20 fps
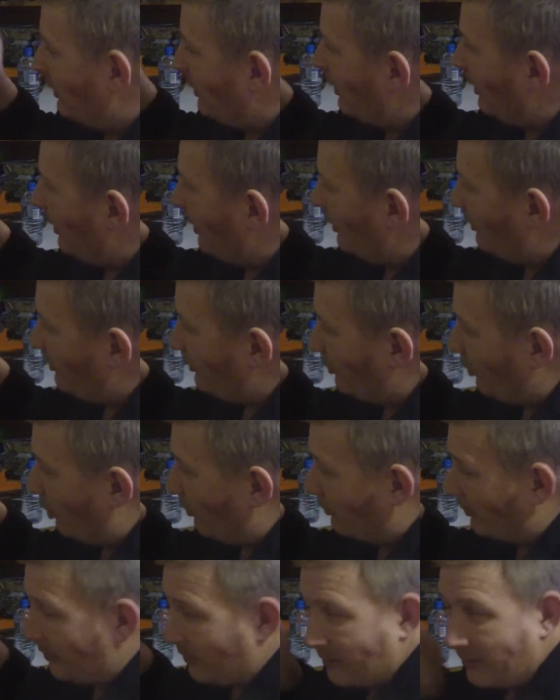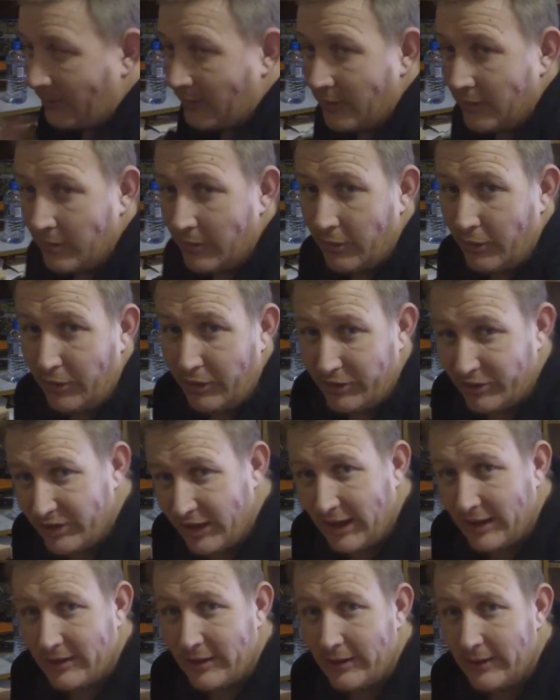and the optic are
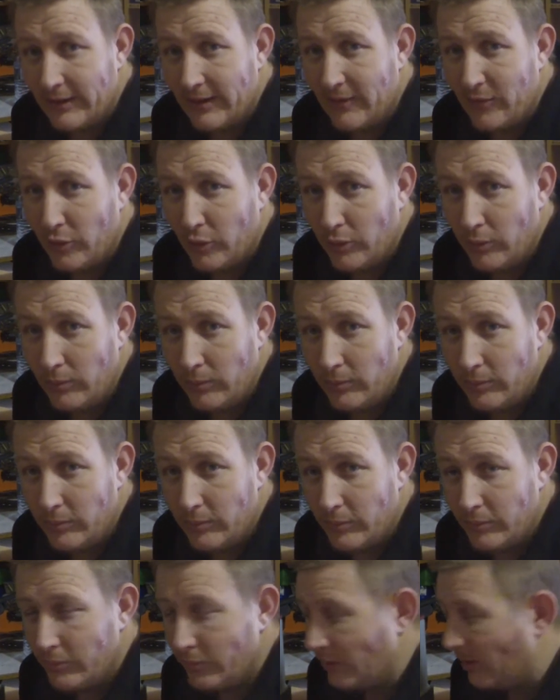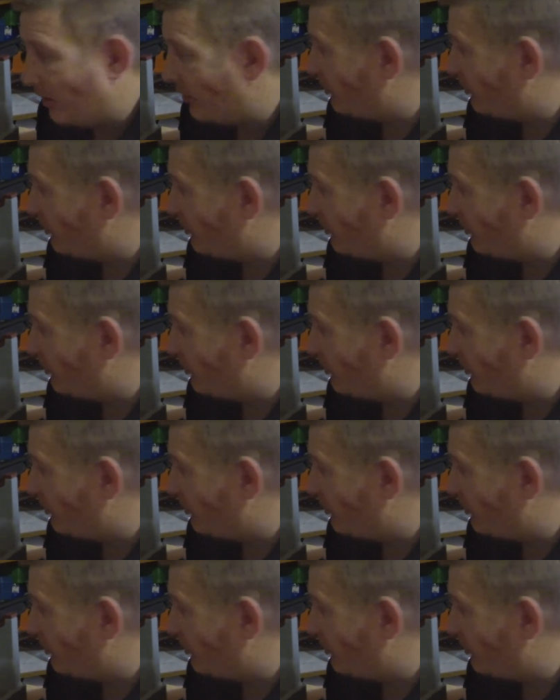exactly level and